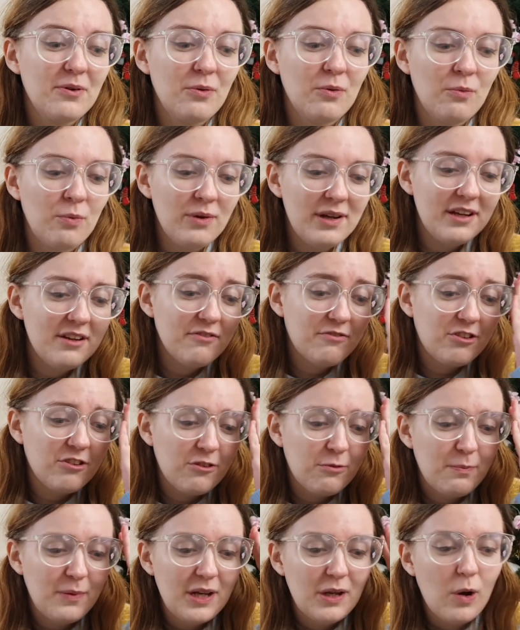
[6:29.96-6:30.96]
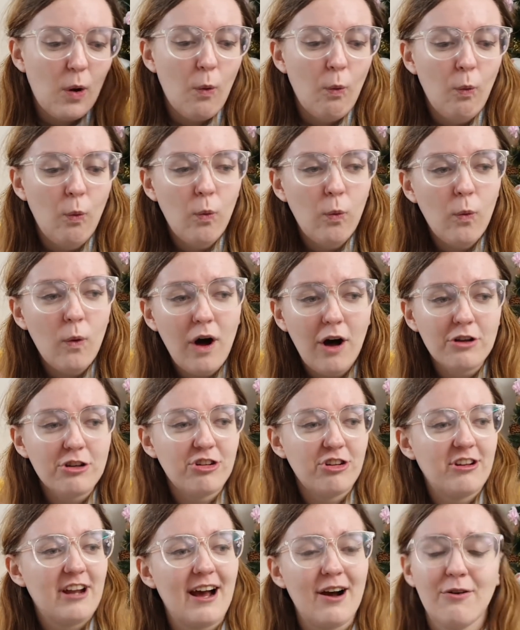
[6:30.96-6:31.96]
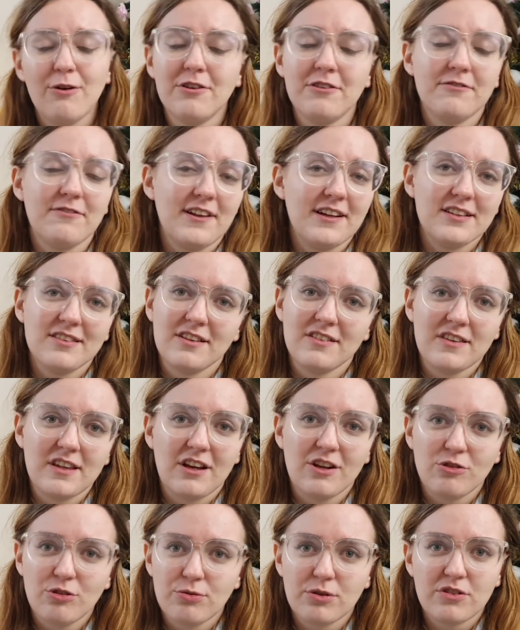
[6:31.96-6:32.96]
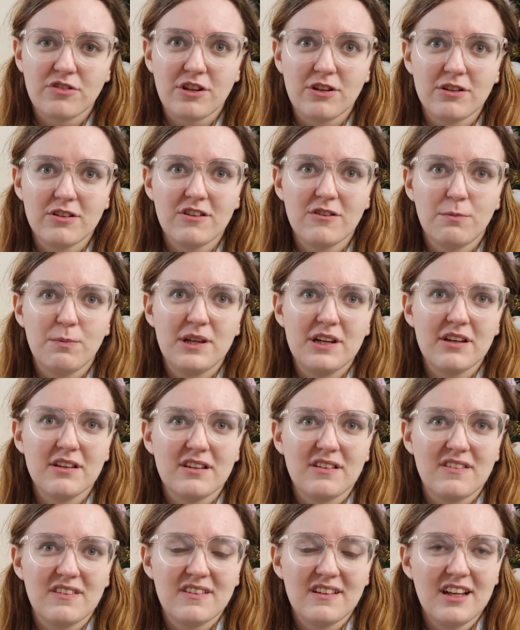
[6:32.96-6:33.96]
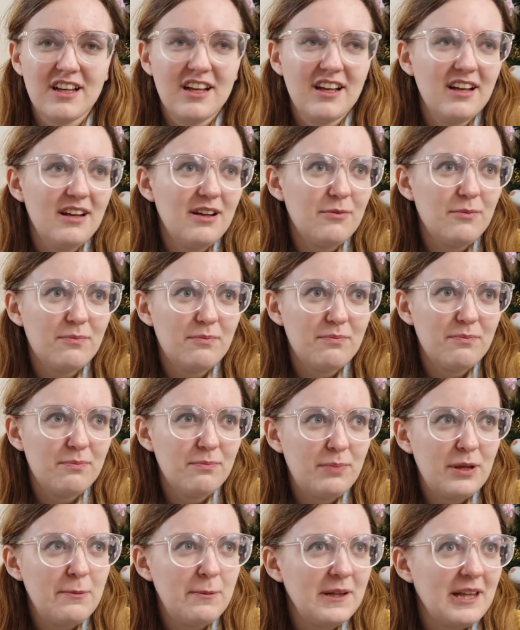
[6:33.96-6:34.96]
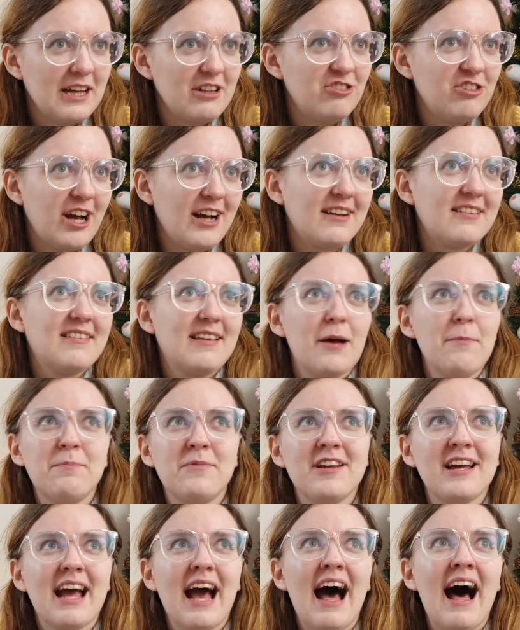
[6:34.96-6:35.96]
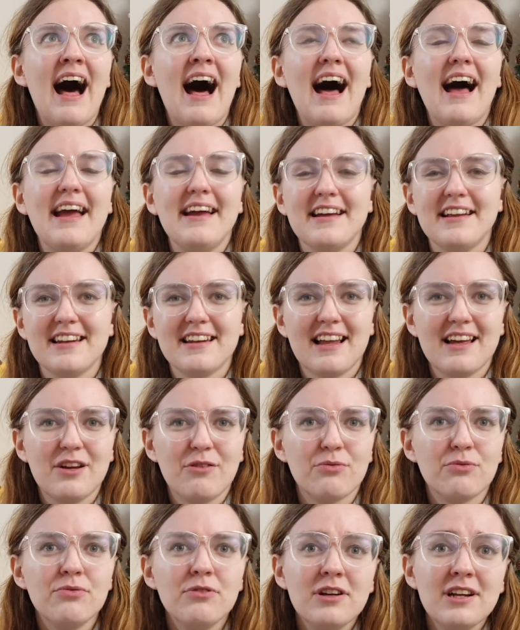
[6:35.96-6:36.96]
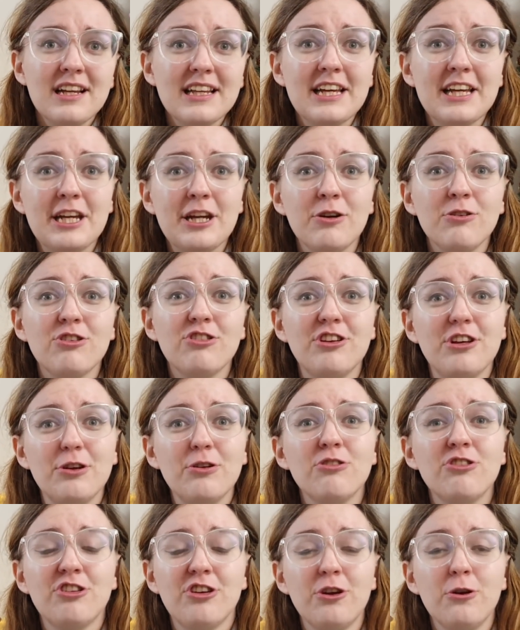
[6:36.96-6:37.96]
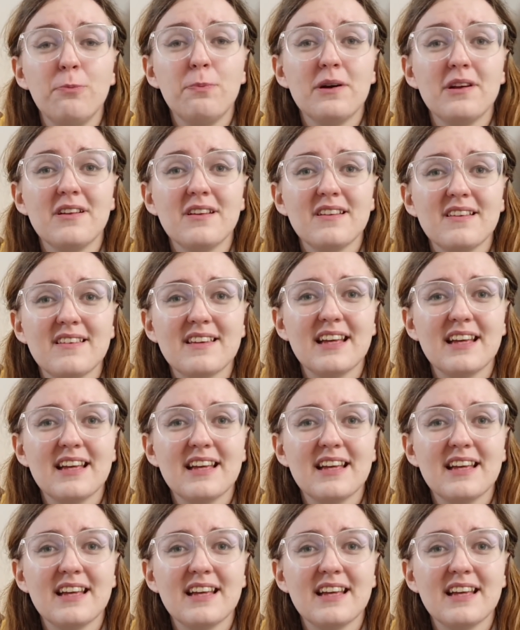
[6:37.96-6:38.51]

we have just been washed out of like the search results because people like Jacksepticeye and like really huge YouTubers.